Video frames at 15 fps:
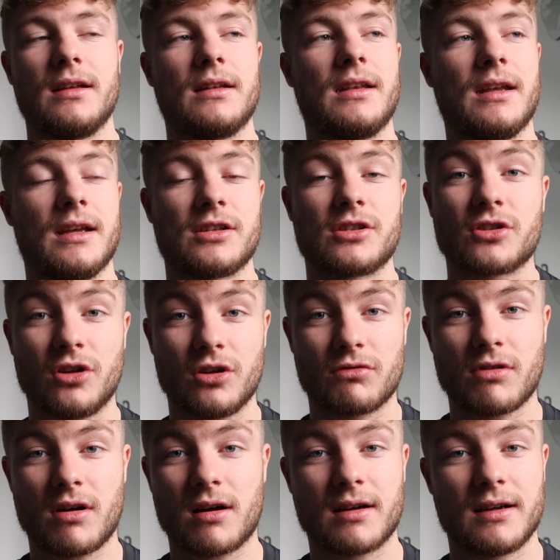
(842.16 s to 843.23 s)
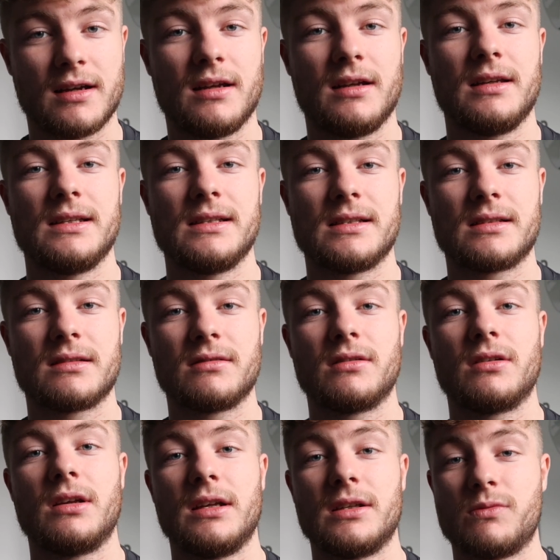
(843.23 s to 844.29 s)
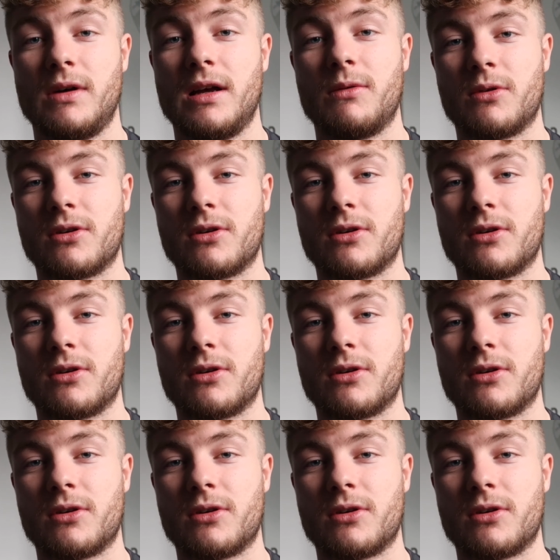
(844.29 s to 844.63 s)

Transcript: The Skull Rock is well